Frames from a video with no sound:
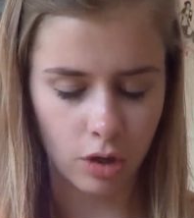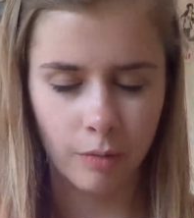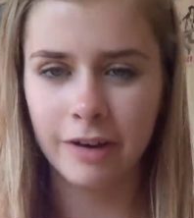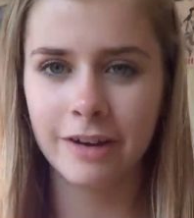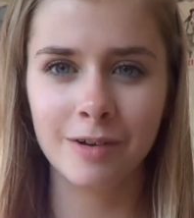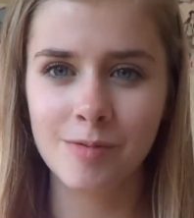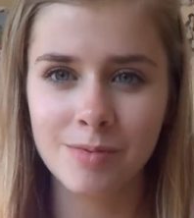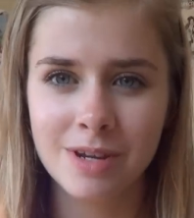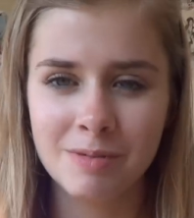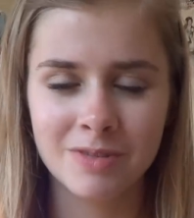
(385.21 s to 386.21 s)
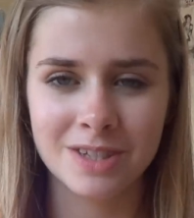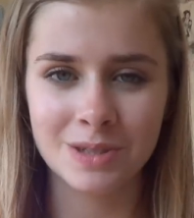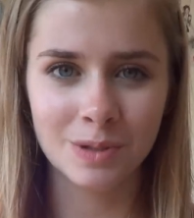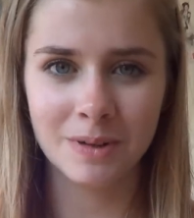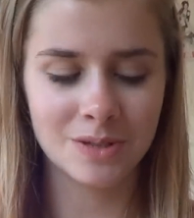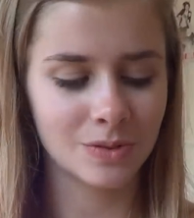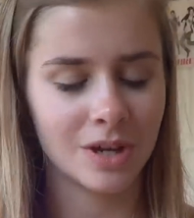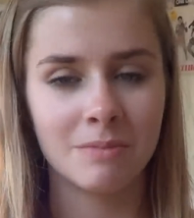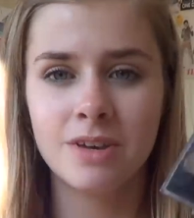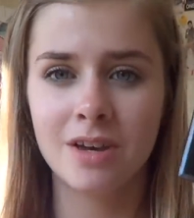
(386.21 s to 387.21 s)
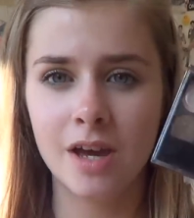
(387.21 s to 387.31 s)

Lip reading: Well, I can't remember the name of this, I talk about this all the time.